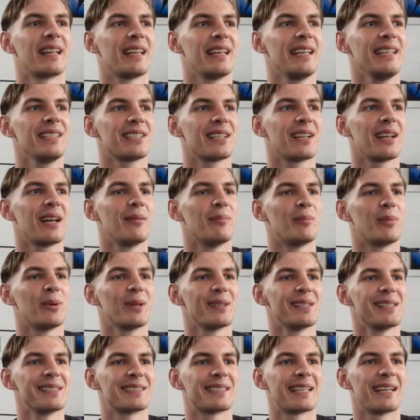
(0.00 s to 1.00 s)
These are like
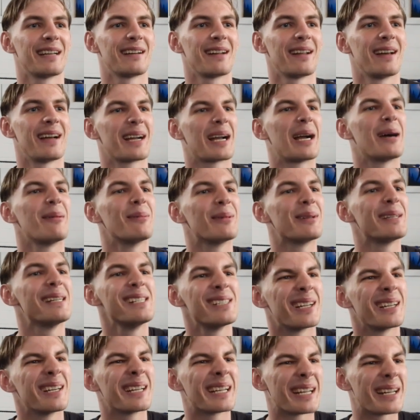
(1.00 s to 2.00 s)
boys that are like a couple of years
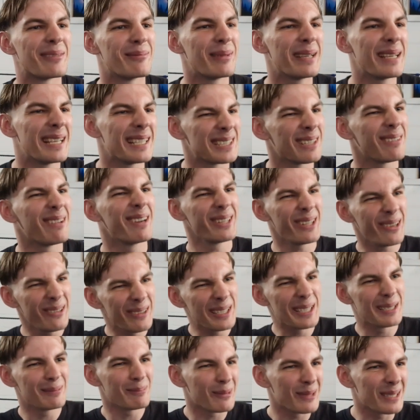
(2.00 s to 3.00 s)
younger than me. So I know
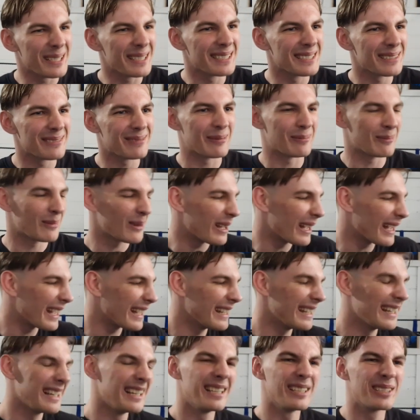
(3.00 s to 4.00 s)
these boys from like
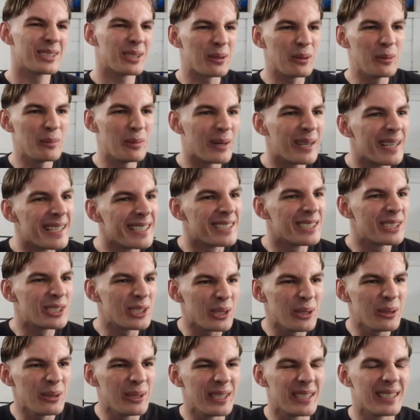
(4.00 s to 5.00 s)
schoolboys,
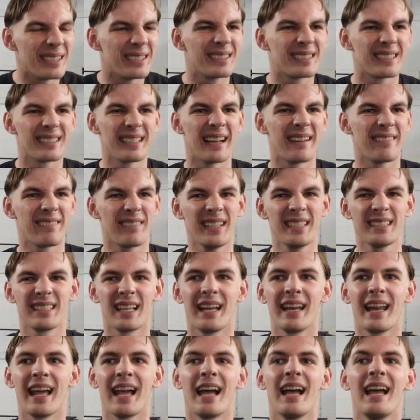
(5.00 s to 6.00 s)
juniors, and like, things
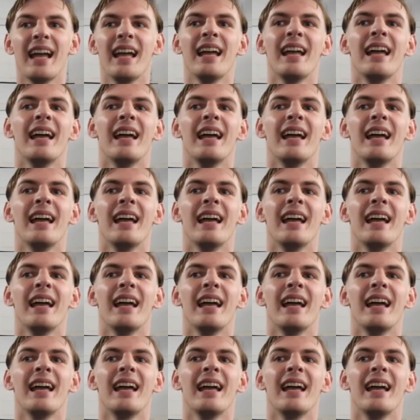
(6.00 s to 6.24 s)
like that.